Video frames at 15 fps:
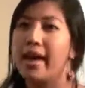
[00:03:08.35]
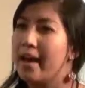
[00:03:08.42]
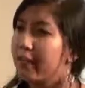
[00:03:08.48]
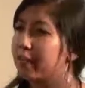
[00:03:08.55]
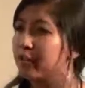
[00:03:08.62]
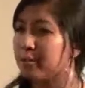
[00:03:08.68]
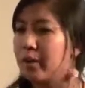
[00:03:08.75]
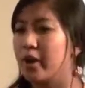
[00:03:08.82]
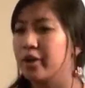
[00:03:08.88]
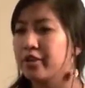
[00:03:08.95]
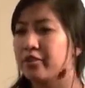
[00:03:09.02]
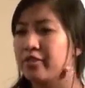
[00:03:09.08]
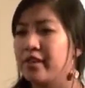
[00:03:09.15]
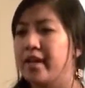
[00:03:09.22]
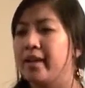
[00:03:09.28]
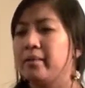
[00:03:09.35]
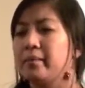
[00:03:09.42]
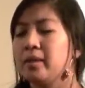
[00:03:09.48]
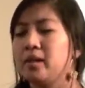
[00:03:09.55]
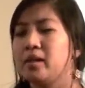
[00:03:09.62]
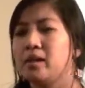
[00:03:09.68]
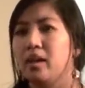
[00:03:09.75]
every part of
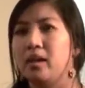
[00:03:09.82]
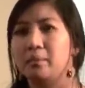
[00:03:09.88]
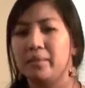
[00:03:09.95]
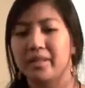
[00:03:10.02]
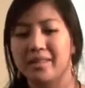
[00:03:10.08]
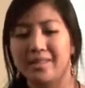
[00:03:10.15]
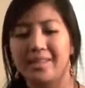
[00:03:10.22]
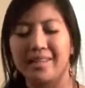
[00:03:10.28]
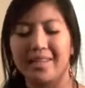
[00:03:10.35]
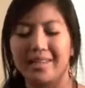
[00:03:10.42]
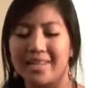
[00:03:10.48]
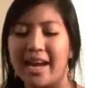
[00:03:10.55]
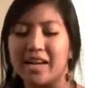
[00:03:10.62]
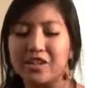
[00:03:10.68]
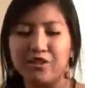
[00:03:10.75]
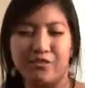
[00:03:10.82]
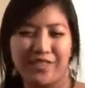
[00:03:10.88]
them um, because then they attach